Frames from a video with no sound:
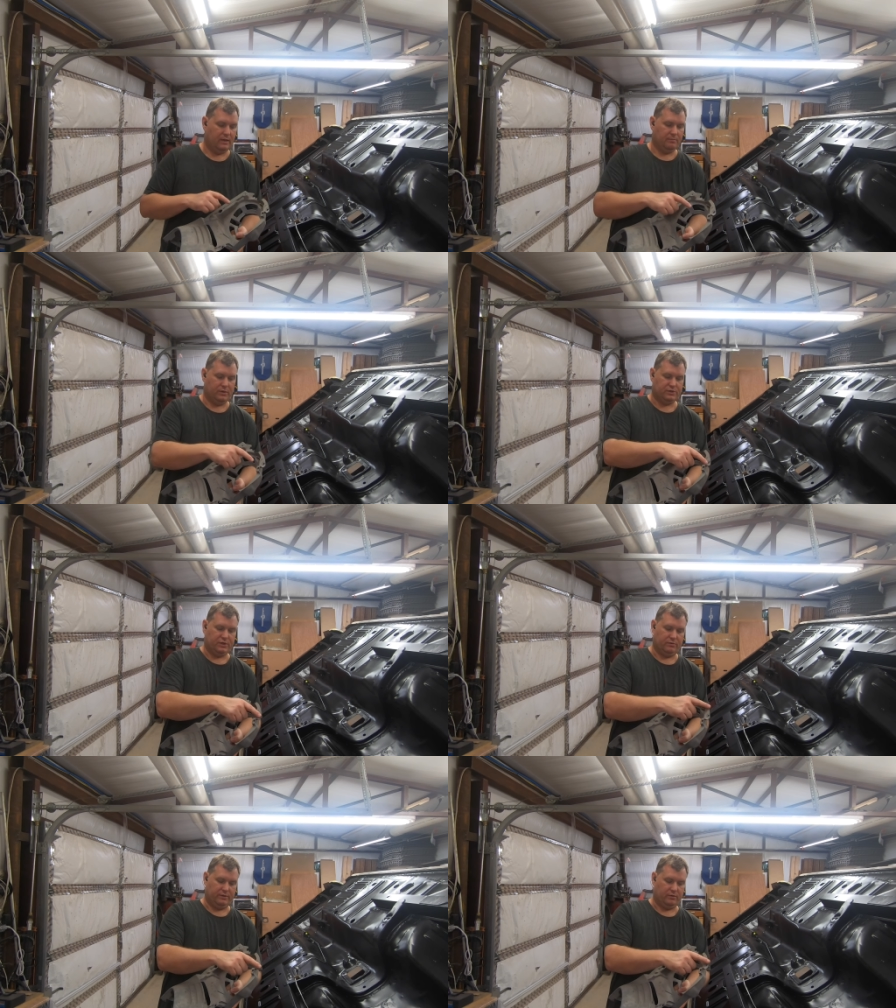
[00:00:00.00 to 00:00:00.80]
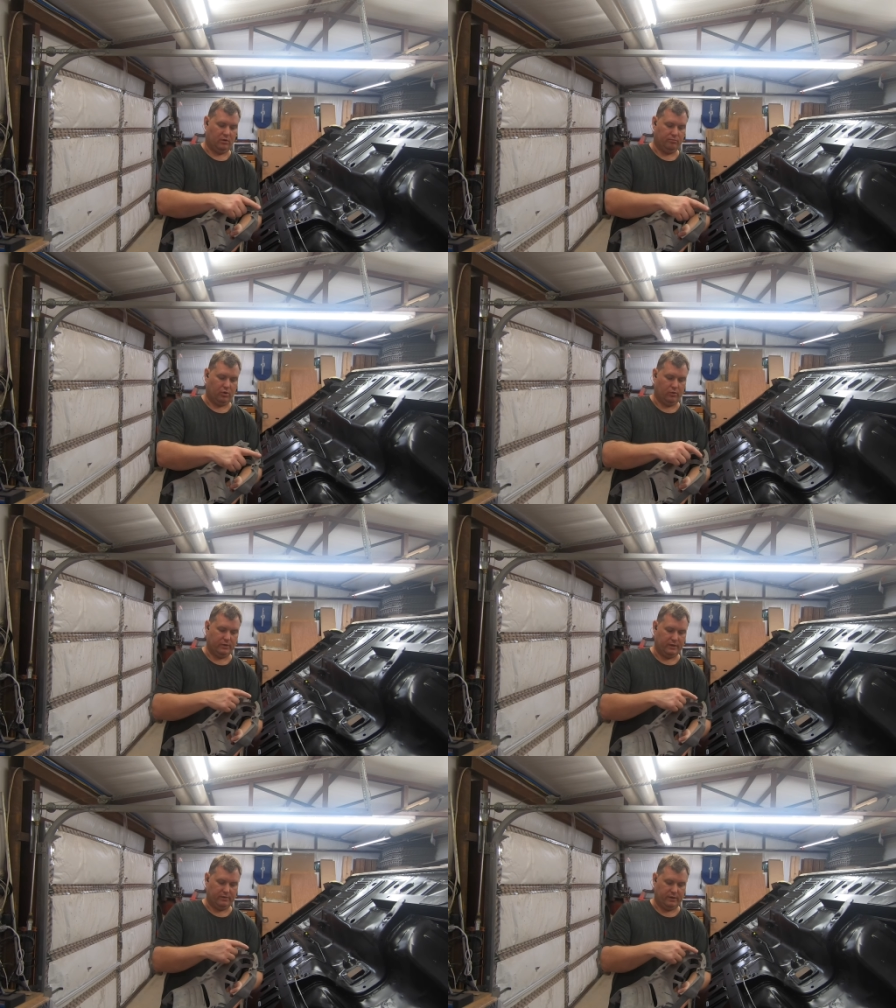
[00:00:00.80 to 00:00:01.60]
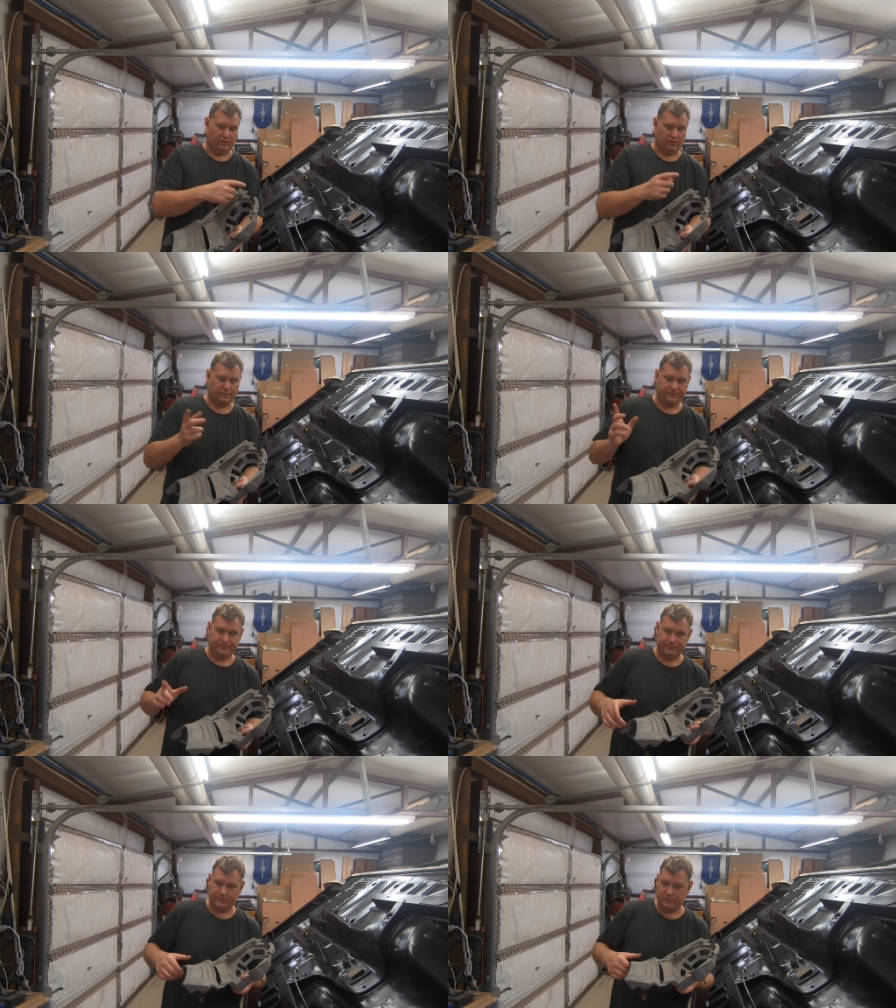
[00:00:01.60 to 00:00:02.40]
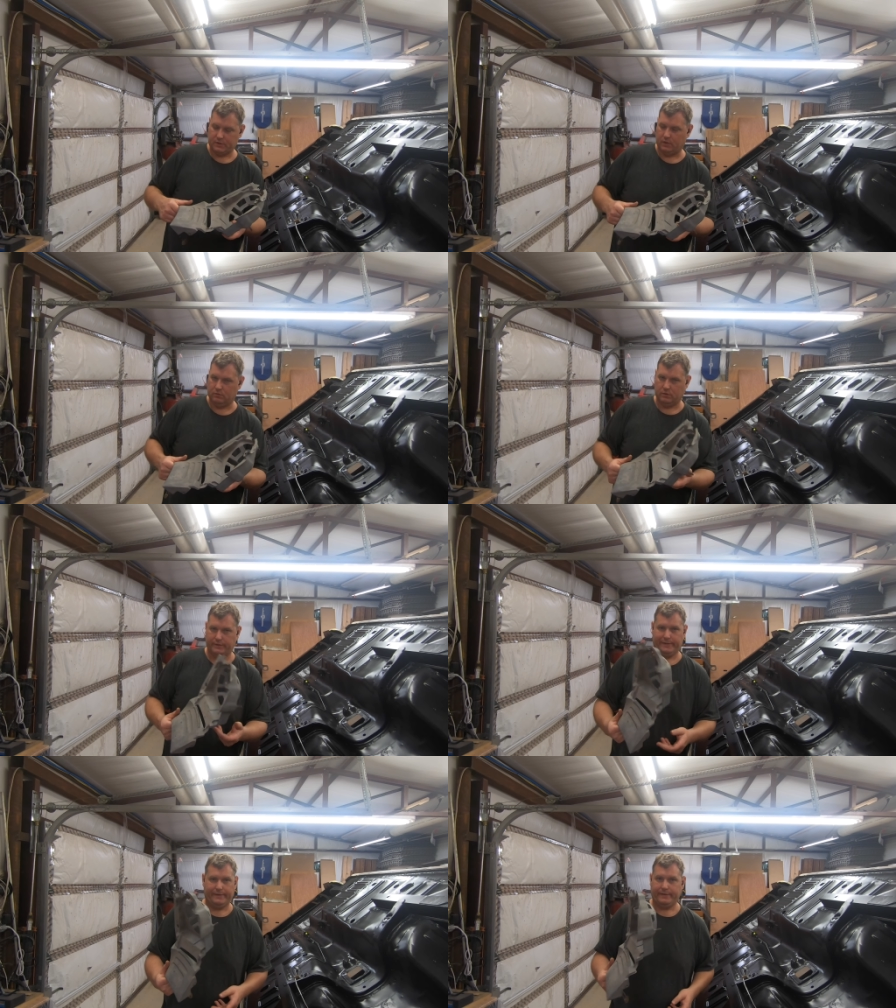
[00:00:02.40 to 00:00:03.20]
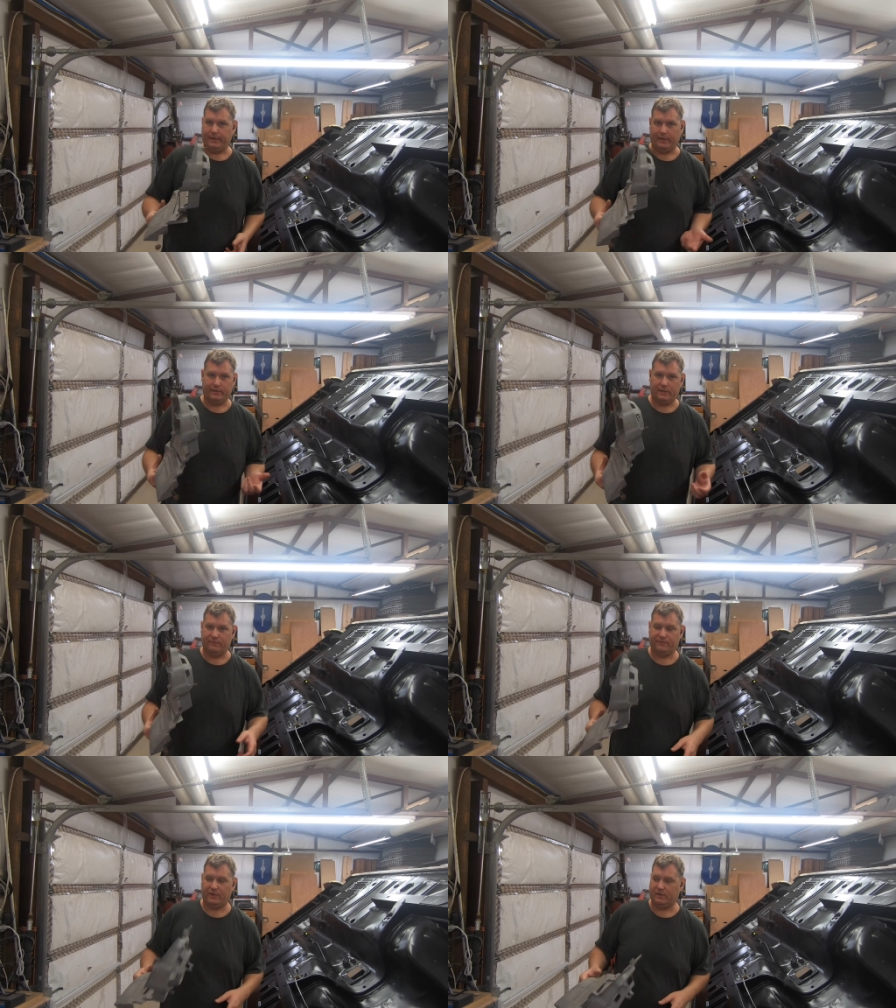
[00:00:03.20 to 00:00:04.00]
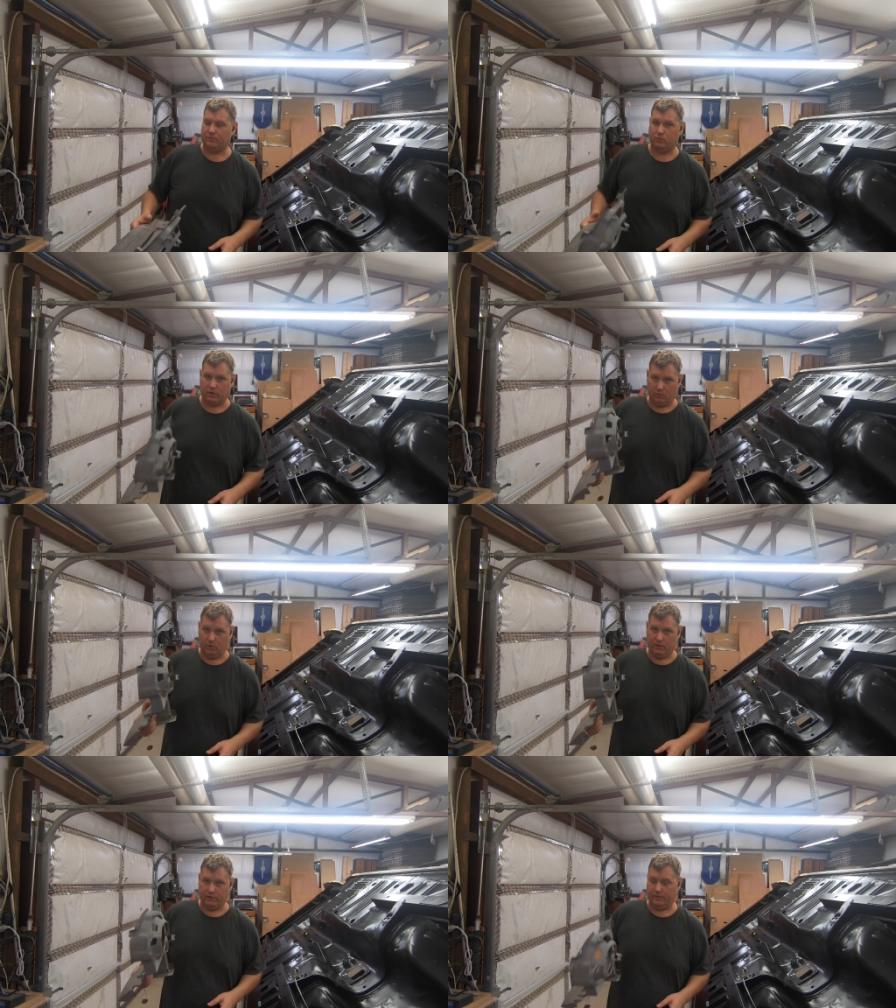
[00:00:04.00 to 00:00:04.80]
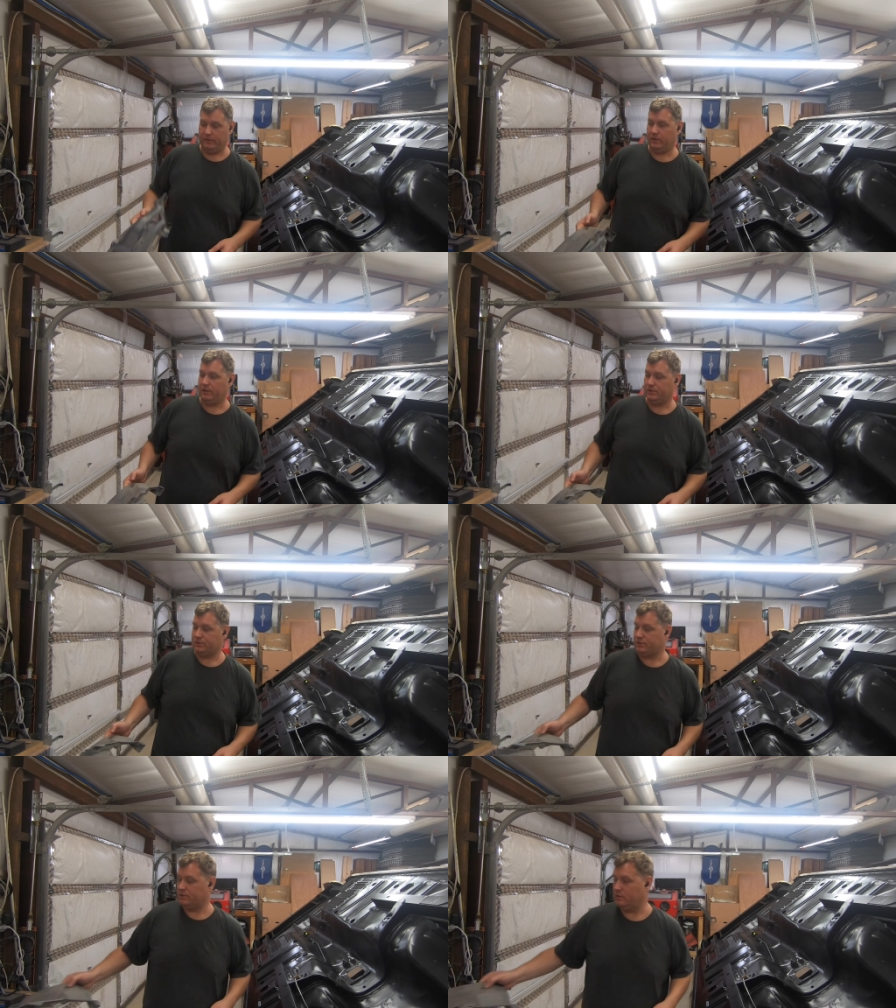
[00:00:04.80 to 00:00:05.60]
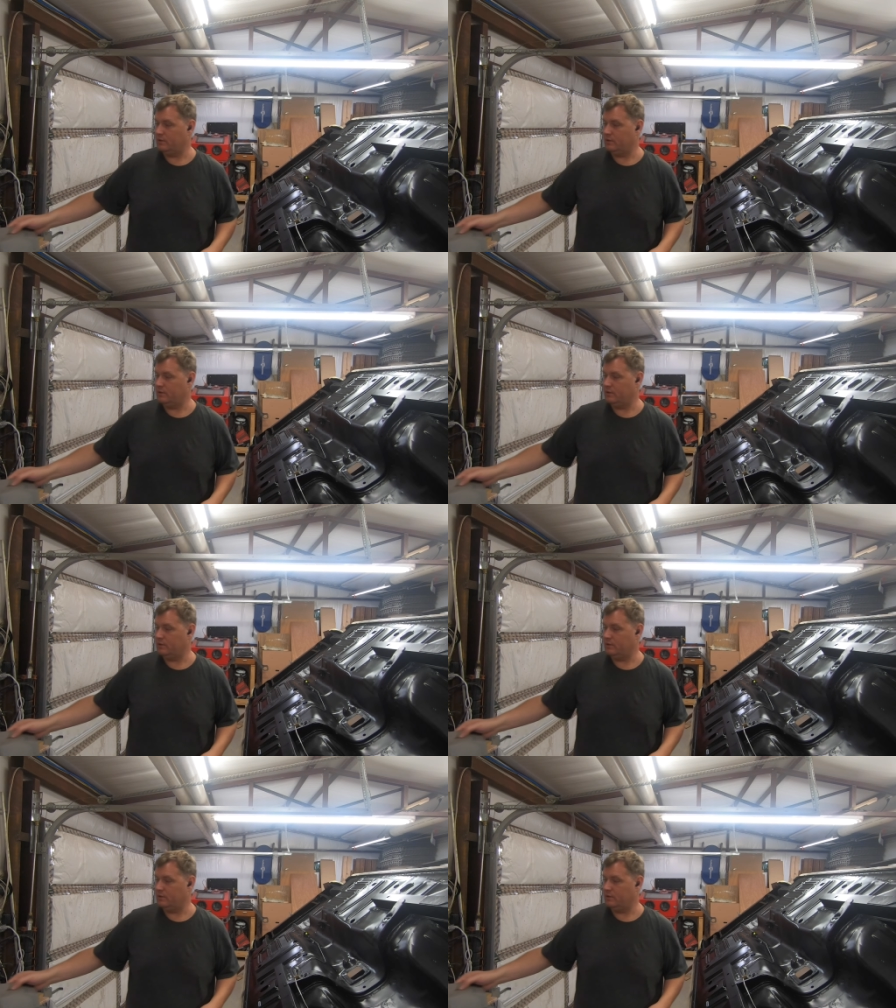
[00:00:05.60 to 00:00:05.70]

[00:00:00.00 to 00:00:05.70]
But generally they're all broken out here. So yeah, didn't find what I wanted on these.